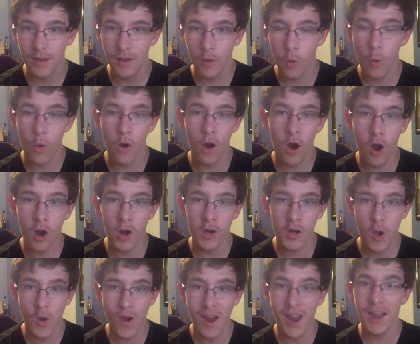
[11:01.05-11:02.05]
Or also
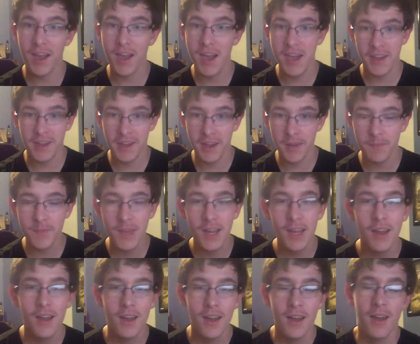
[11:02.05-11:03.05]
known as ASAP.
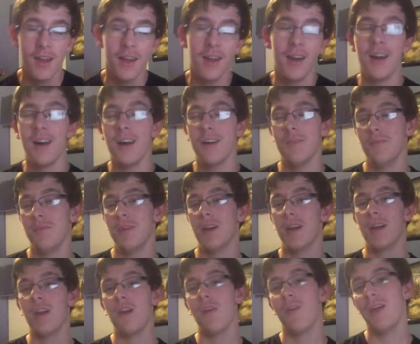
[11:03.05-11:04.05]
Um,
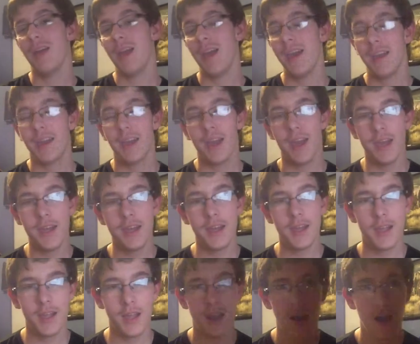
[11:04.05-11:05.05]
so in any case,
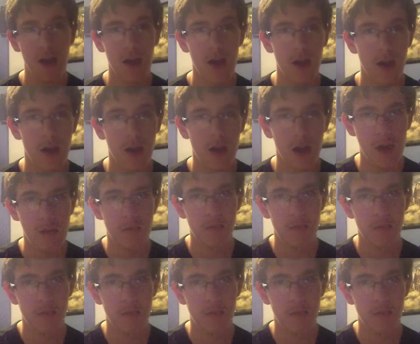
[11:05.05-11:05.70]
I